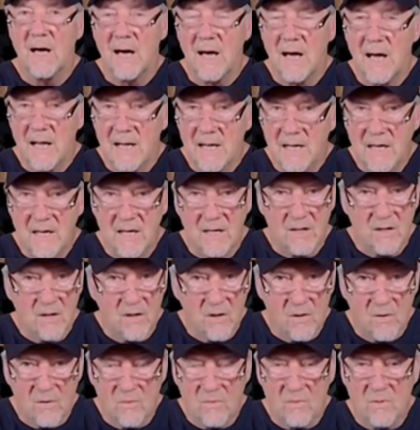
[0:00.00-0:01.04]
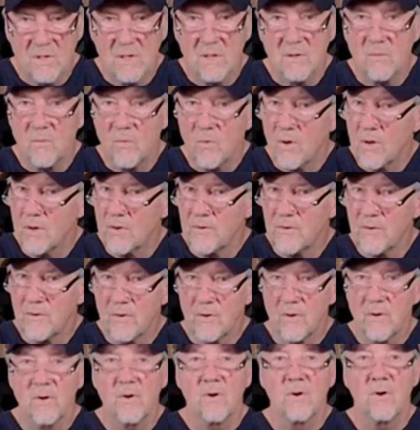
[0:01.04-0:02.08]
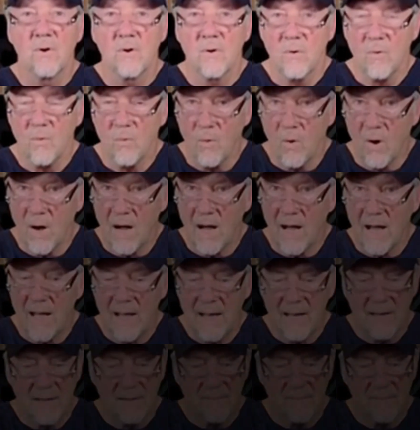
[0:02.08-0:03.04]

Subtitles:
I can only wonder why.